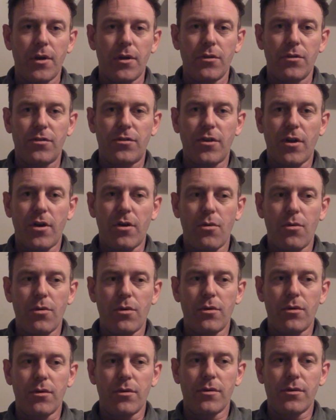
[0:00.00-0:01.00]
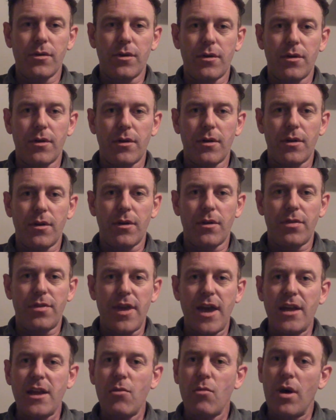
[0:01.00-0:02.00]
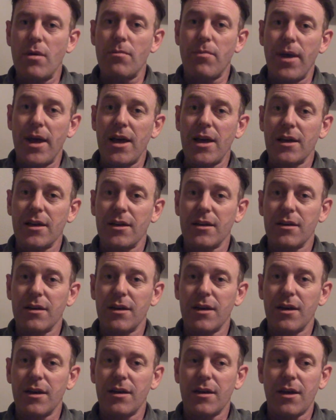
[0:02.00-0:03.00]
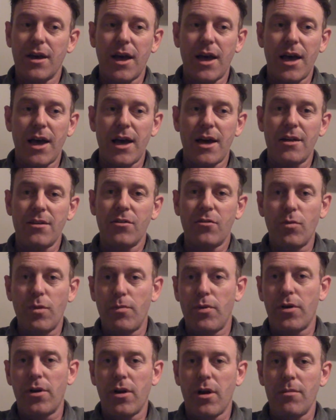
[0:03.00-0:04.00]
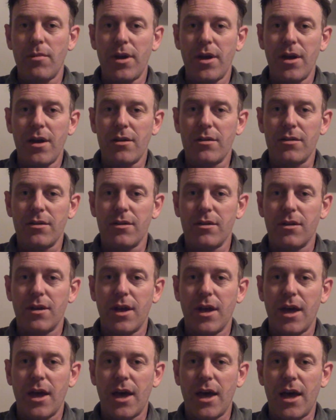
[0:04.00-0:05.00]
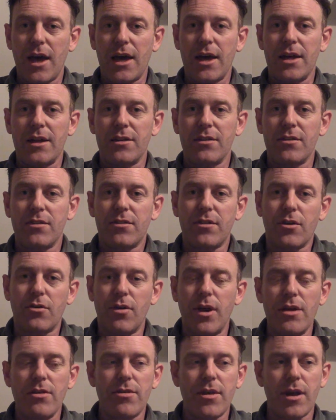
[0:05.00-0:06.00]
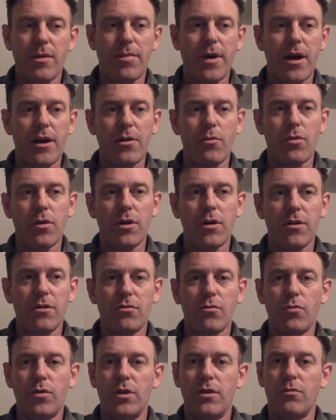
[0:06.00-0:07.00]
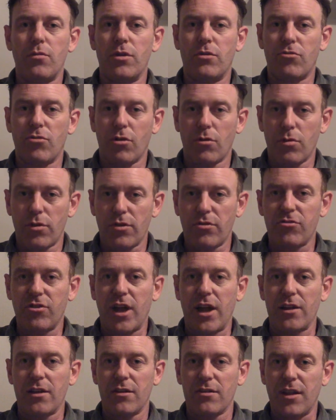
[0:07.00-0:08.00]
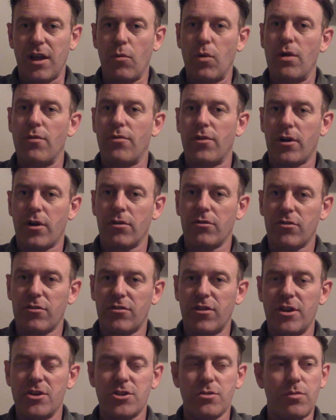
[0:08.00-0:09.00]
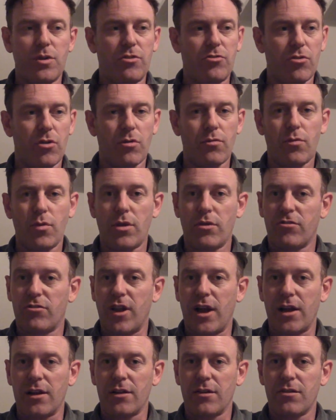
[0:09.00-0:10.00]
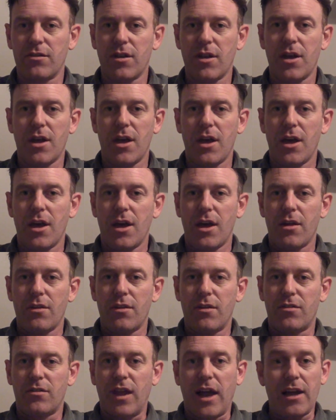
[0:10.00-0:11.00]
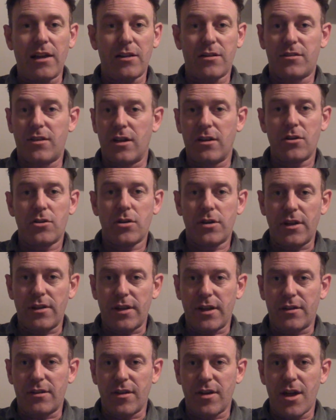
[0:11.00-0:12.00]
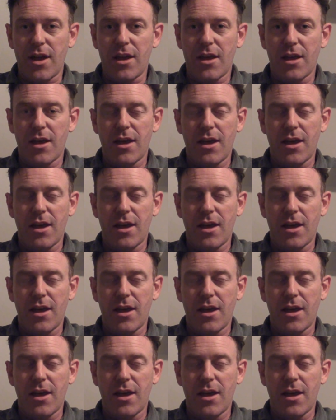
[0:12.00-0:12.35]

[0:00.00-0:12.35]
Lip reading: So then I went back and we put it on my head. And the great thing about it was we talked with a stylist. I went for a consultation. We talked with a stylist. The stylist didn't cut it that day.